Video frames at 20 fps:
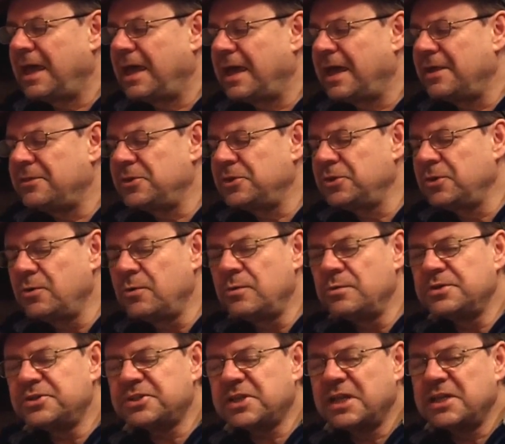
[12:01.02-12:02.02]
Uh, the
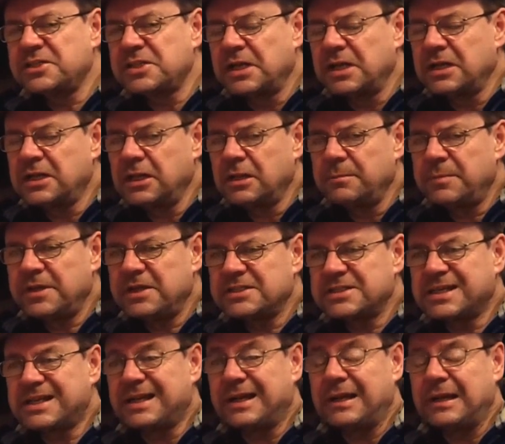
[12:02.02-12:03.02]
nose is a little
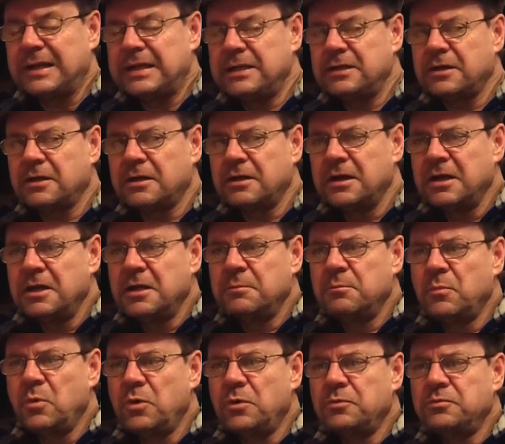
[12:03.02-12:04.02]
bit clearer,
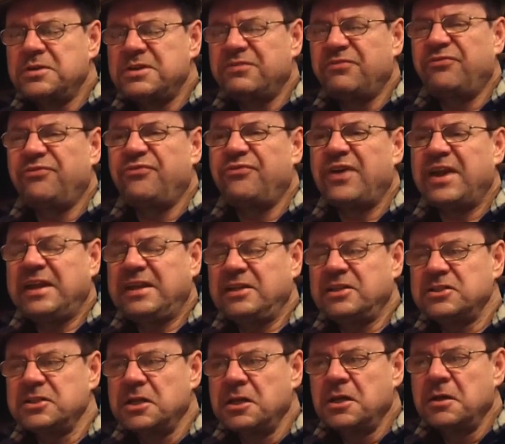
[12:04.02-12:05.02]
more
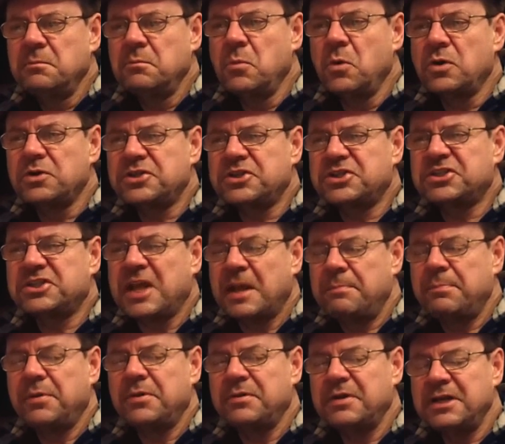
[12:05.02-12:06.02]
defined, more
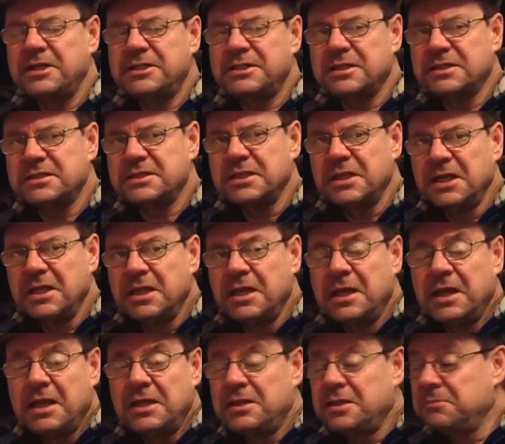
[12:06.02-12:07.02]
separated,
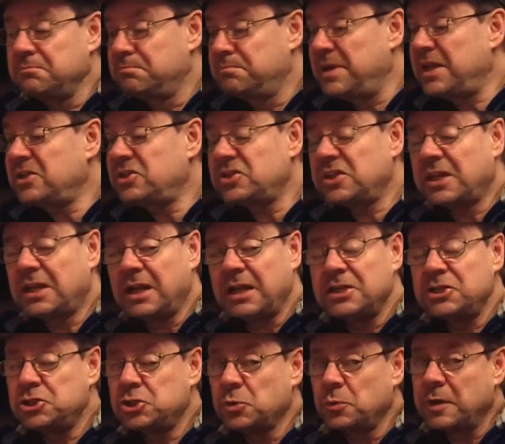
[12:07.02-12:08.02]

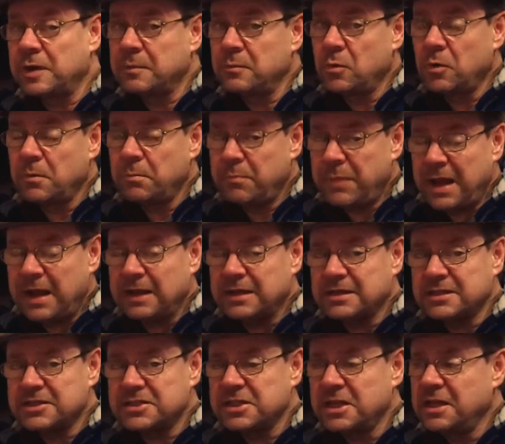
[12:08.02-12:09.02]
basically showing more
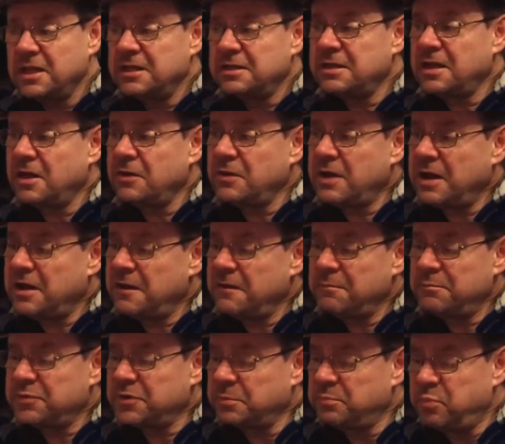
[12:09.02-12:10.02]
balance. Now,
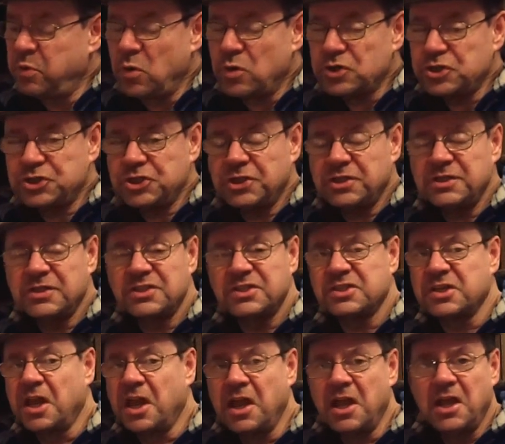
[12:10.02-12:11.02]

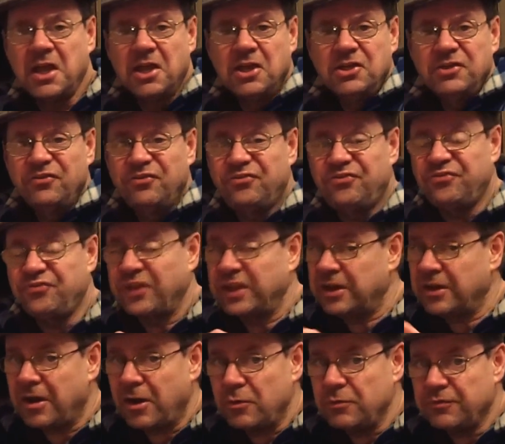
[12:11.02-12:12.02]
proportions,
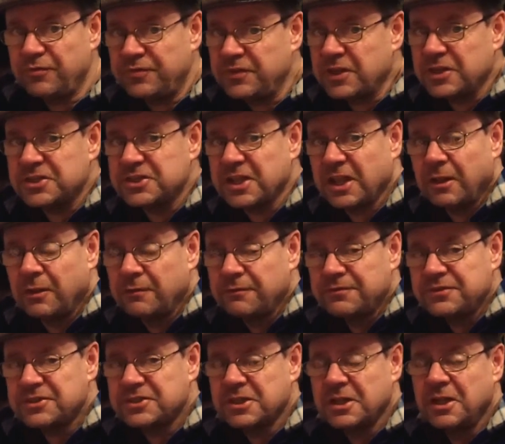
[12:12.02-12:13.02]
figure out for
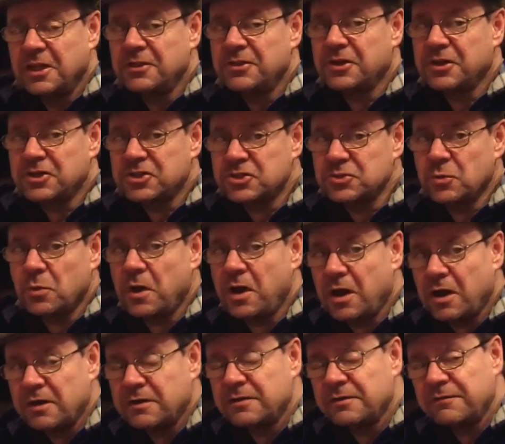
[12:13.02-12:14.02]
yourselves. There is no
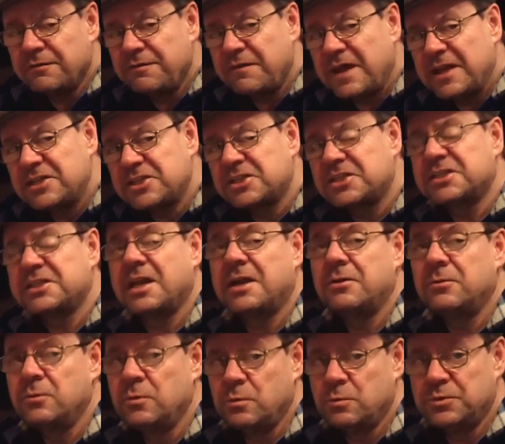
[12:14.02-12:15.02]
hard and fast
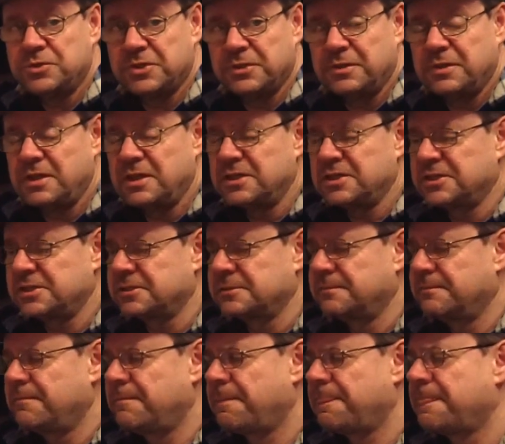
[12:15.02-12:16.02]
set rules in this.
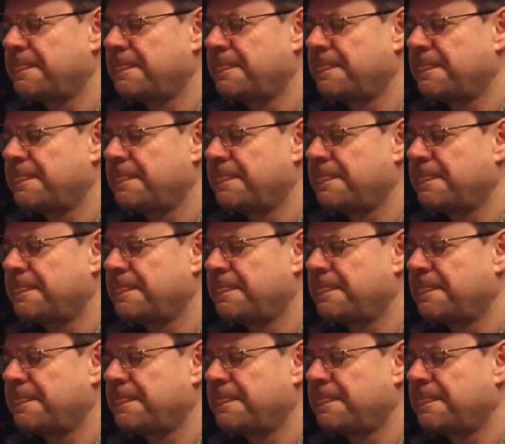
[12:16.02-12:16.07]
